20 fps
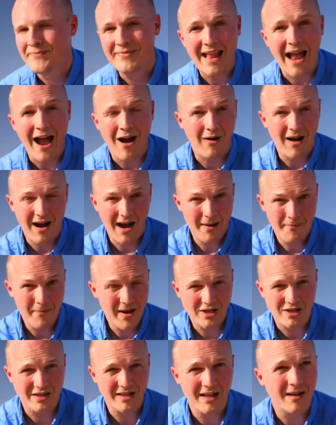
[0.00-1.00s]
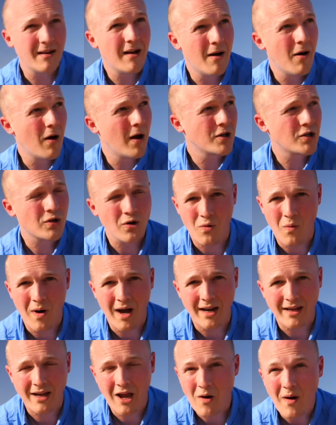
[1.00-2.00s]
Now, I mentioned it a, a short
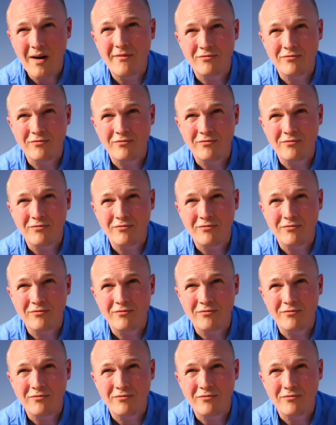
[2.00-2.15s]
while ago,